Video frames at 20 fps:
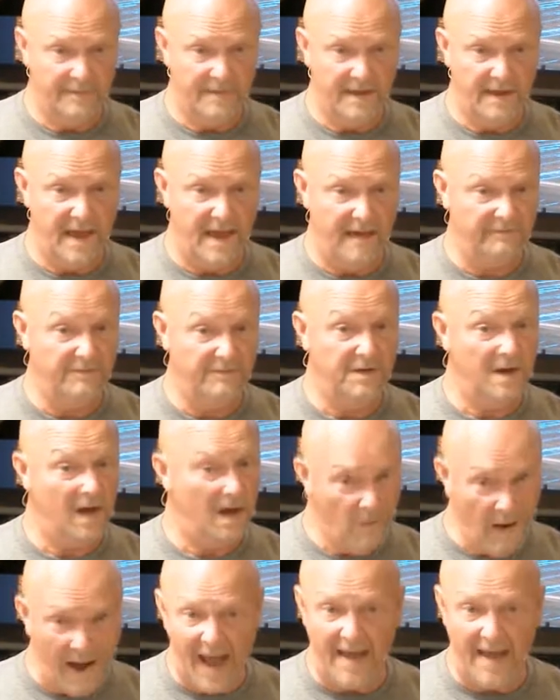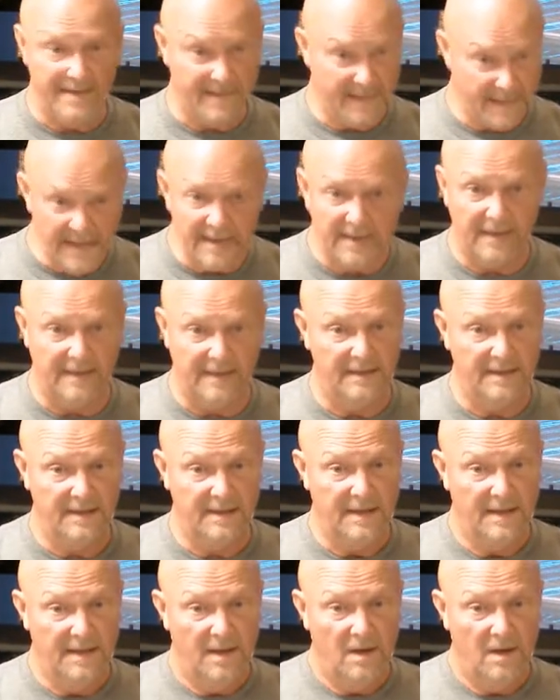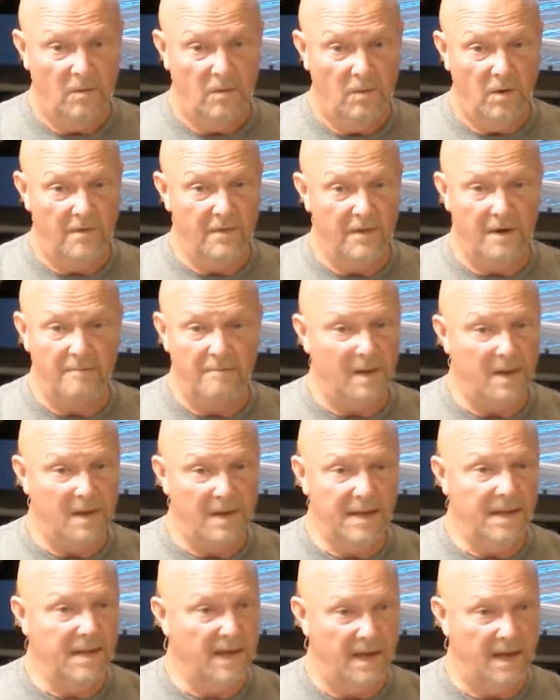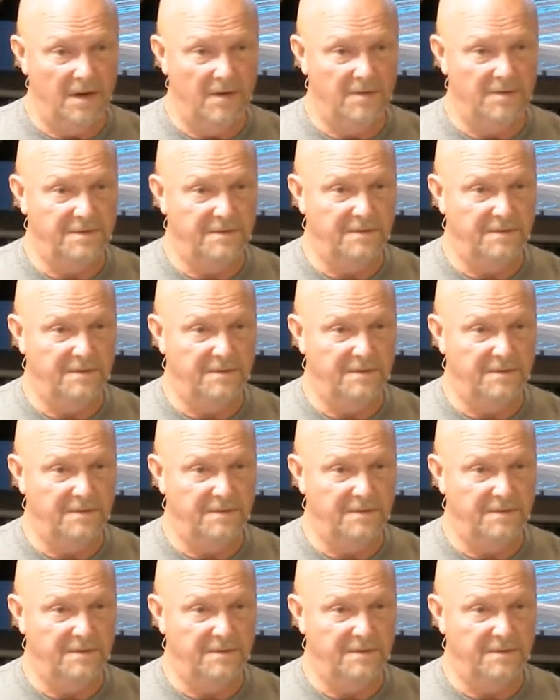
They have no idea where their money goes.